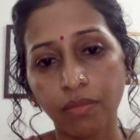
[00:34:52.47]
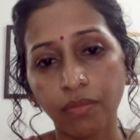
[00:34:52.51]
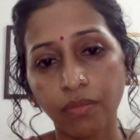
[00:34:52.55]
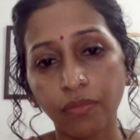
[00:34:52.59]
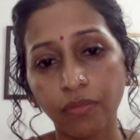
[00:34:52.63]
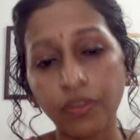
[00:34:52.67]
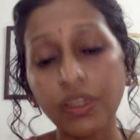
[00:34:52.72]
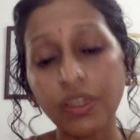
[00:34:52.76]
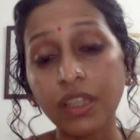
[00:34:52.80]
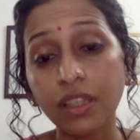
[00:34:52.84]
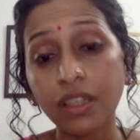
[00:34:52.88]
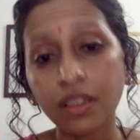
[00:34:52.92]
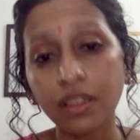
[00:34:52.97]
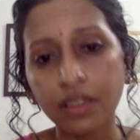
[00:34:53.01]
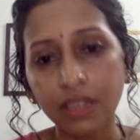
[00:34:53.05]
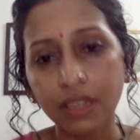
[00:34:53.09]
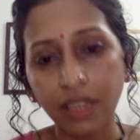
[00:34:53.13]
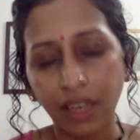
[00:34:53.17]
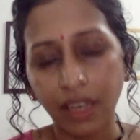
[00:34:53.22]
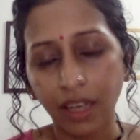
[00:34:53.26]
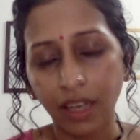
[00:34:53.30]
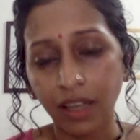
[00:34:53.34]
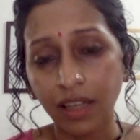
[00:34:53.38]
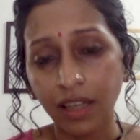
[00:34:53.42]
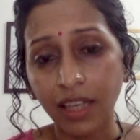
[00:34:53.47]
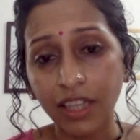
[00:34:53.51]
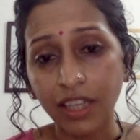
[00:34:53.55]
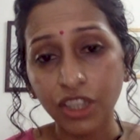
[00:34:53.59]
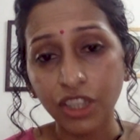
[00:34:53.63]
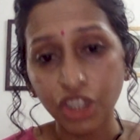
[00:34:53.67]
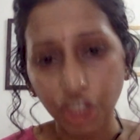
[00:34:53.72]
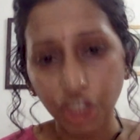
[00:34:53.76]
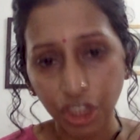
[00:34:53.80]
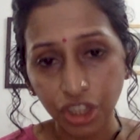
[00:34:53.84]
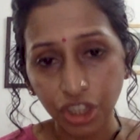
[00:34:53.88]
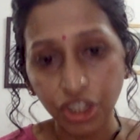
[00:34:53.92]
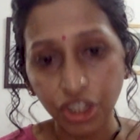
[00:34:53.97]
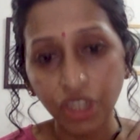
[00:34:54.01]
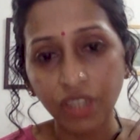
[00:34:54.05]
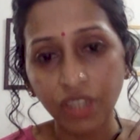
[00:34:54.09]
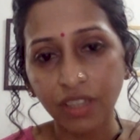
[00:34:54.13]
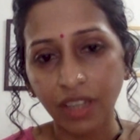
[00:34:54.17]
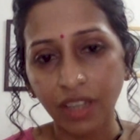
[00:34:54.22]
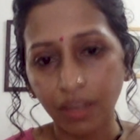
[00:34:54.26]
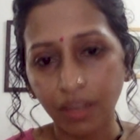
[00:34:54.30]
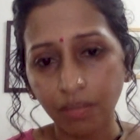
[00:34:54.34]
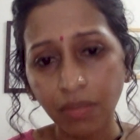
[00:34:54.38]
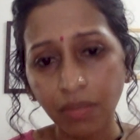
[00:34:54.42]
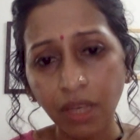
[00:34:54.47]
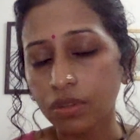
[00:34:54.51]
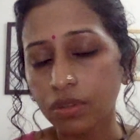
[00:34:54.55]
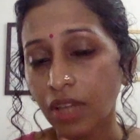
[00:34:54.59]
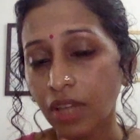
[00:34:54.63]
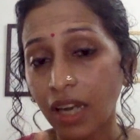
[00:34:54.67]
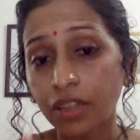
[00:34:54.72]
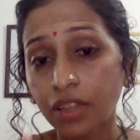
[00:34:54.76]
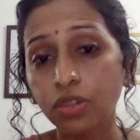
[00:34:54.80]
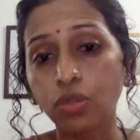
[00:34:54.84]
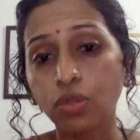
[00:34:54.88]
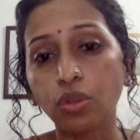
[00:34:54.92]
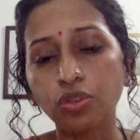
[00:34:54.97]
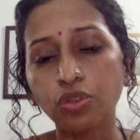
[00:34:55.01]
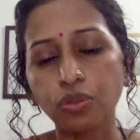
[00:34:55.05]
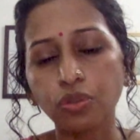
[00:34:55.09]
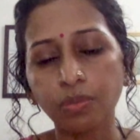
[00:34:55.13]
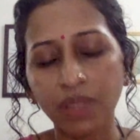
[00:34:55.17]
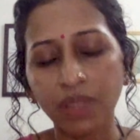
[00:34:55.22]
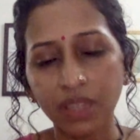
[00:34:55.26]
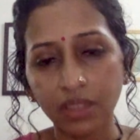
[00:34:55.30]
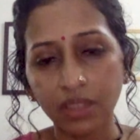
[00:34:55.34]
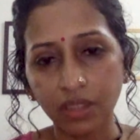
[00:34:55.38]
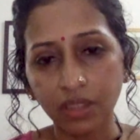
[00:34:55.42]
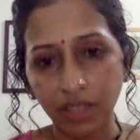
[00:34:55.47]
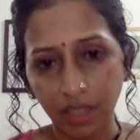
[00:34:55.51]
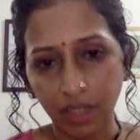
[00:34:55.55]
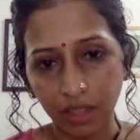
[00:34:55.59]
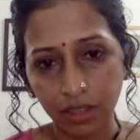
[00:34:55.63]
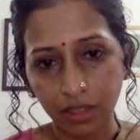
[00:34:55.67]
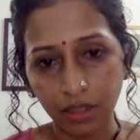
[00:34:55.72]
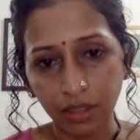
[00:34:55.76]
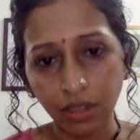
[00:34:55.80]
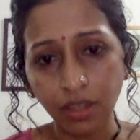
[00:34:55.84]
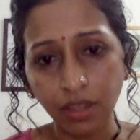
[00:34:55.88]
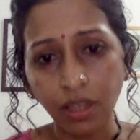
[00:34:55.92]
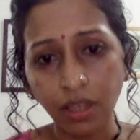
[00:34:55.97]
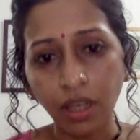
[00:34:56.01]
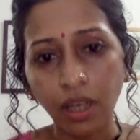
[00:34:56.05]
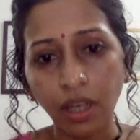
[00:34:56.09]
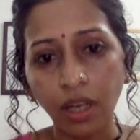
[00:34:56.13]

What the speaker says: physical care, like changing them. That has also been created.